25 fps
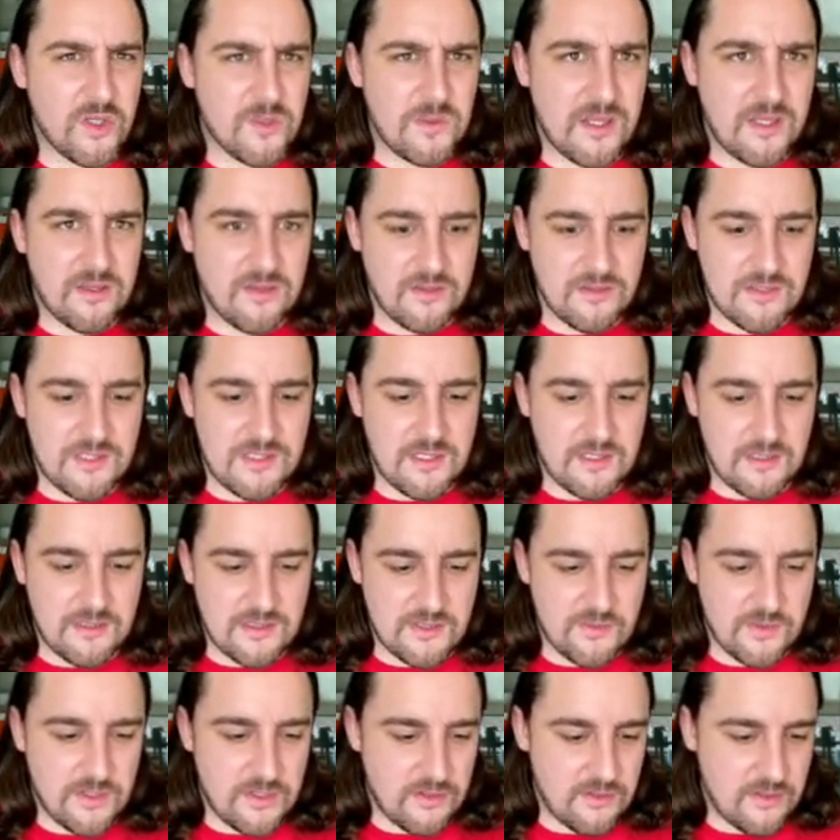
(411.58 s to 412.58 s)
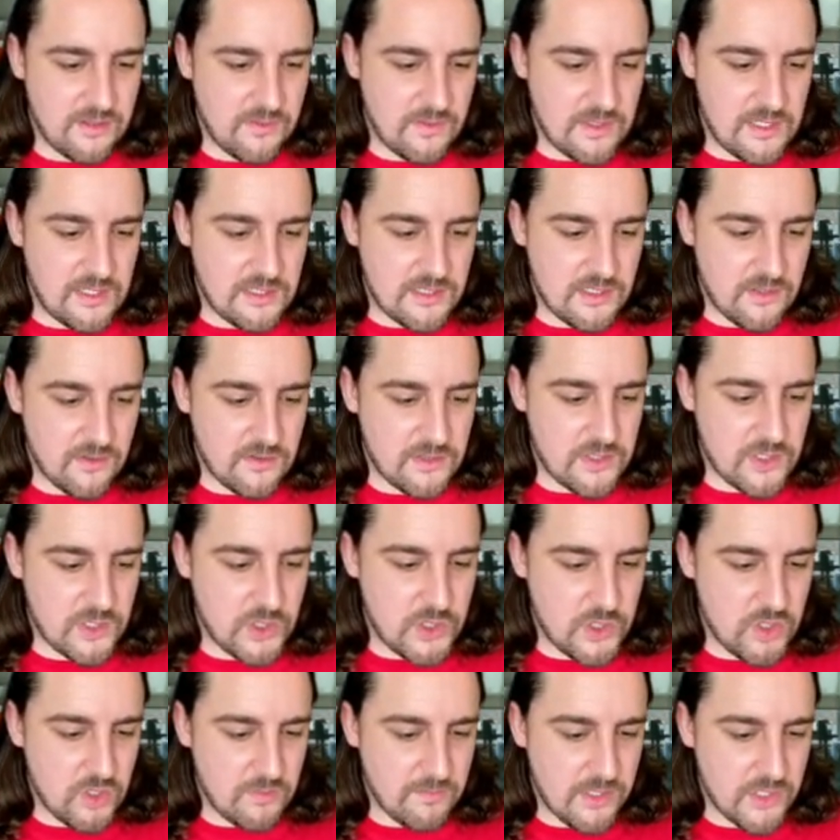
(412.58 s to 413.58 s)
about those things, so I don't think we need to go into
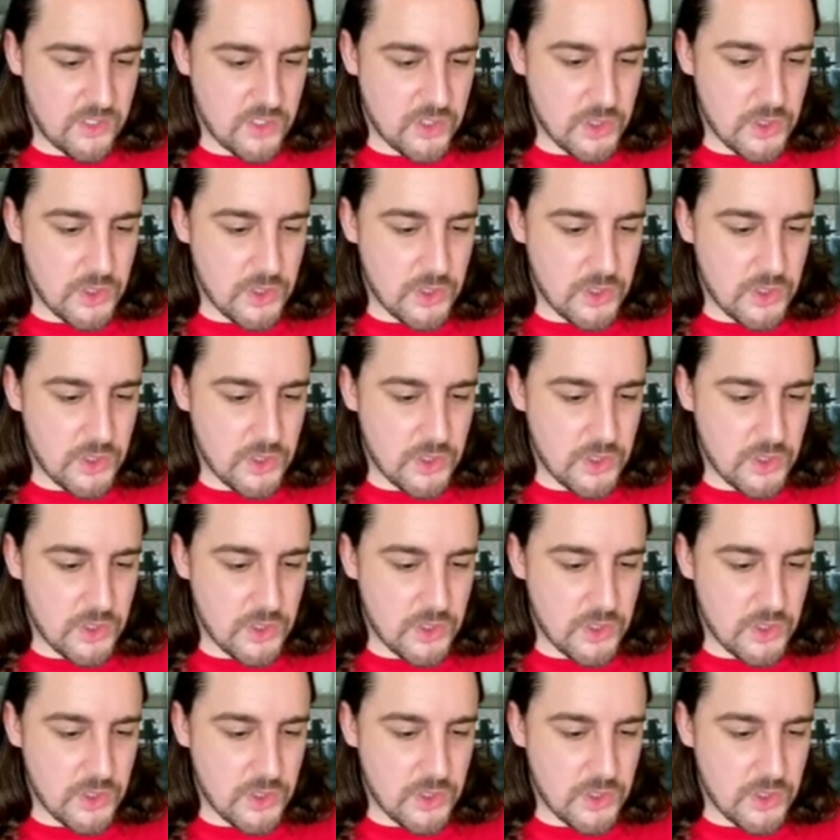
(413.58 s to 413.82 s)
too much